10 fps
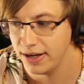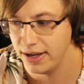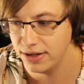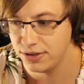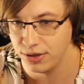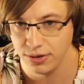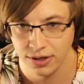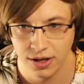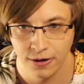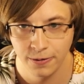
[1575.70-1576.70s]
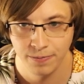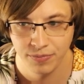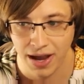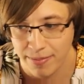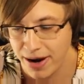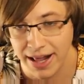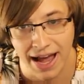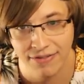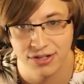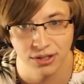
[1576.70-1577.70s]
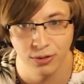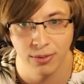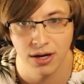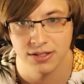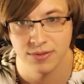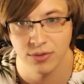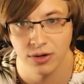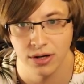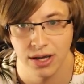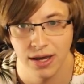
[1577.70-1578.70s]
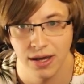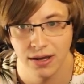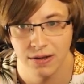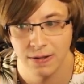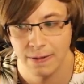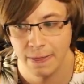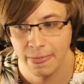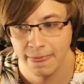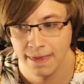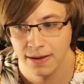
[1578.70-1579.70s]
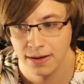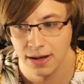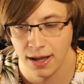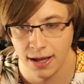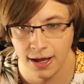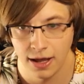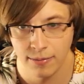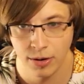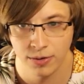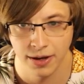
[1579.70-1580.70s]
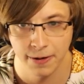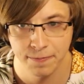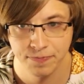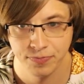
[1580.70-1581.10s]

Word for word: need to, you know? I might have to loot box more, yeah. Um, okay.